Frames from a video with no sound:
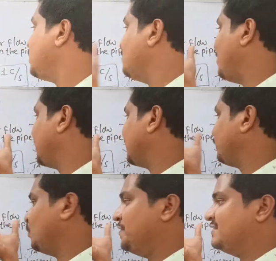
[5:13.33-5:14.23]
water
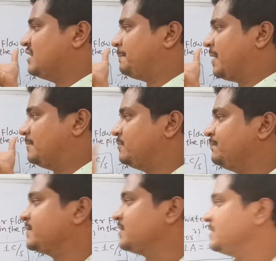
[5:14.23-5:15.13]
flow in the
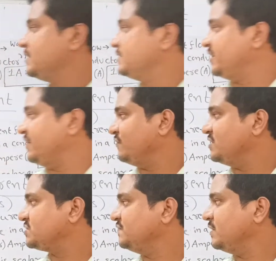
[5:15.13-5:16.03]
pipe. The
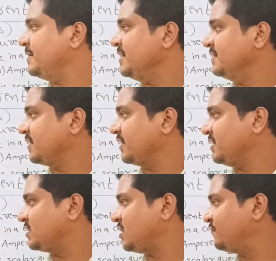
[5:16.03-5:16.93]
definition will be the
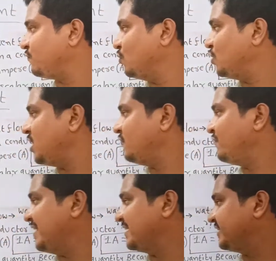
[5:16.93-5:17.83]
rate of flow
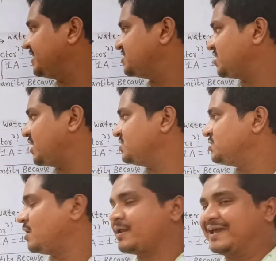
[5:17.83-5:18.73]
of electric charge
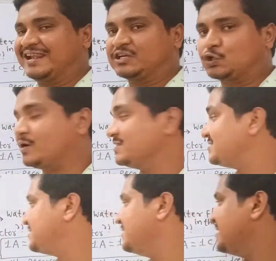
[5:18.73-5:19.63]
or electrons
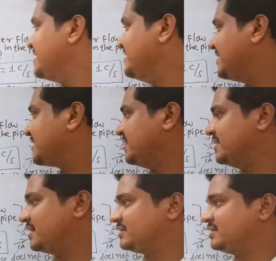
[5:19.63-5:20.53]
in a
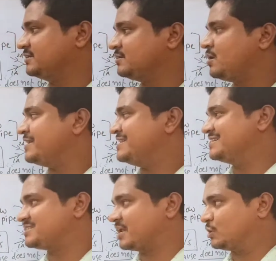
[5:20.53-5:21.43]
conductor or in a
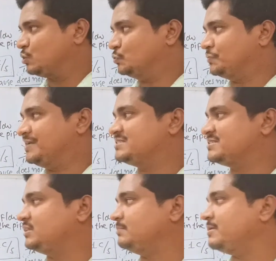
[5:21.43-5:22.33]
circuit is
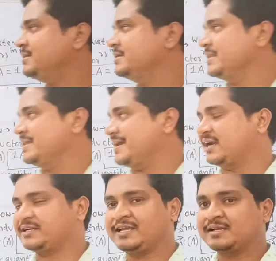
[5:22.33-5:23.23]
nothing but
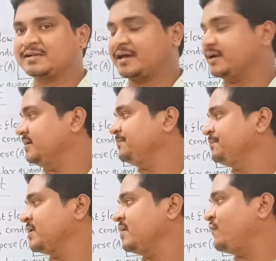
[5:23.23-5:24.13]
electric
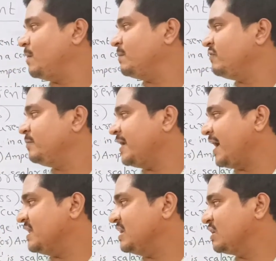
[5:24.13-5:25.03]
current. Formula will be
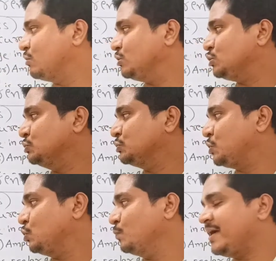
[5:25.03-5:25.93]
I equal to
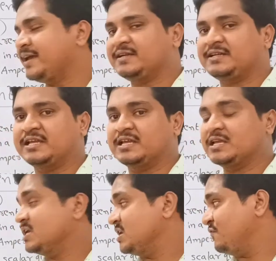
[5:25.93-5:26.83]
Q by T.
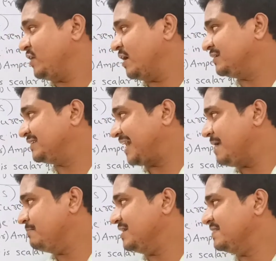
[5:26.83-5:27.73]
If we have the
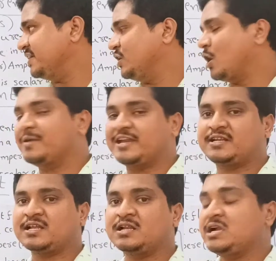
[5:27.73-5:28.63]
time in the
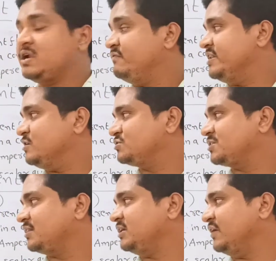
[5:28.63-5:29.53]
denominator, we need to
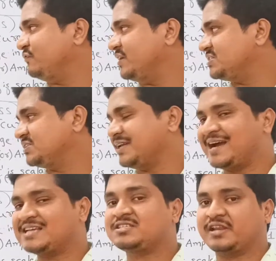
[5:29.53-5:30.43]
start the definition
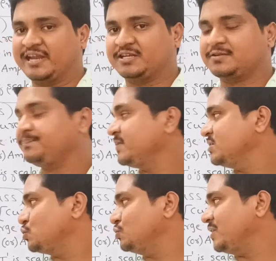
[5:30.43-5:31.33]
as
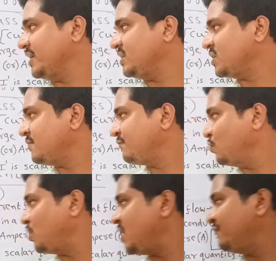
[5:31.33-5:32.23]
rate. So the rate of
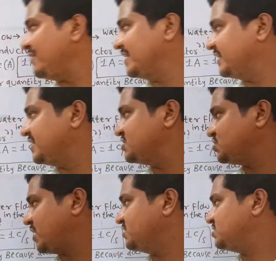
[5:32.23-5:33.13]
flow of electric
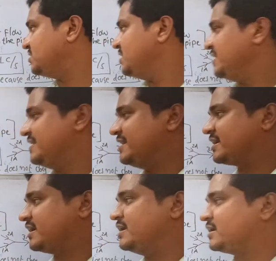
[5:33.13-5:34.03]
charge in a
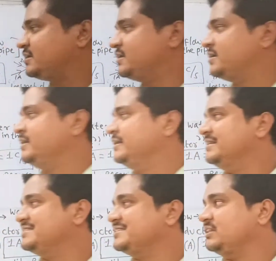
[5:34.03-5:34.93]
conductor
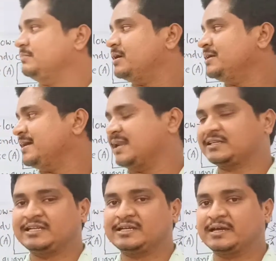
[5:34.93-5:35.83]
is nothing but
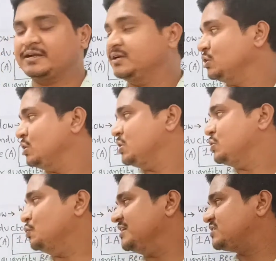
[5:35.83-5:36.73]
electric current.
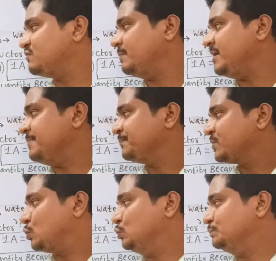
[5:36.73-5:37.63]
Units will
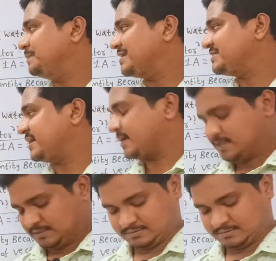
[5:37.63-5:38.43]
be coulomb per second.